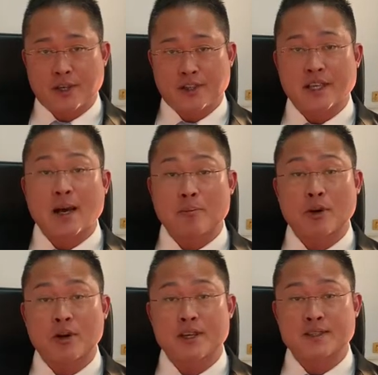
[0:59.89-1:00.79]
the
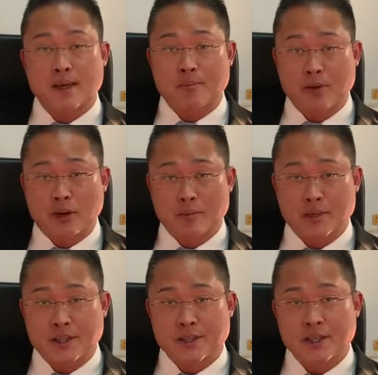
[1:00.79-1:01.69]
employee's
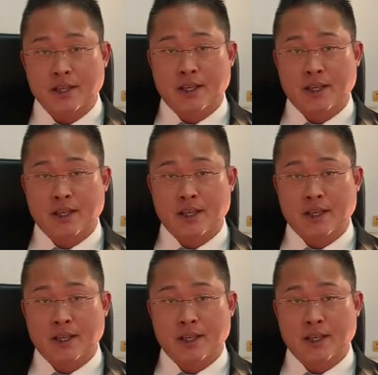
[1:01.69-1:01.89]
employment,